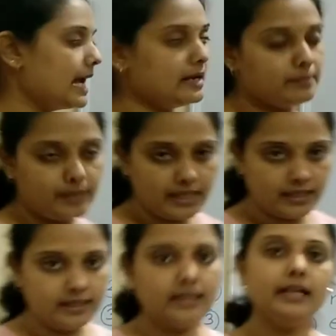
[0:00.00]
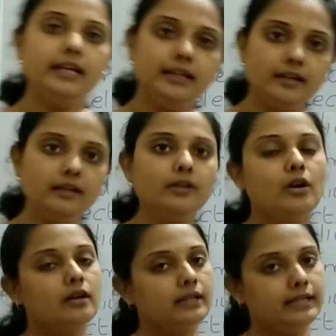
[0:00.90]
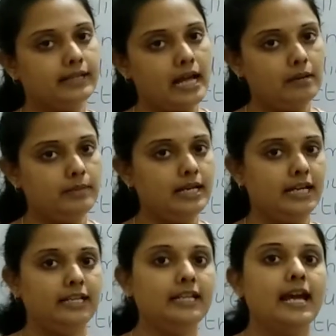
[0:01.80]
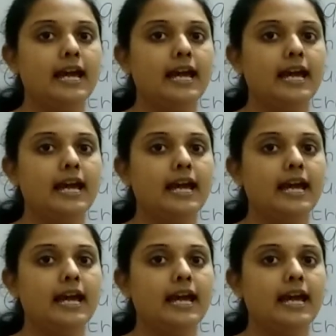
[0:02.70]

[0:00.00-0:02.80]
can be inert or it can be any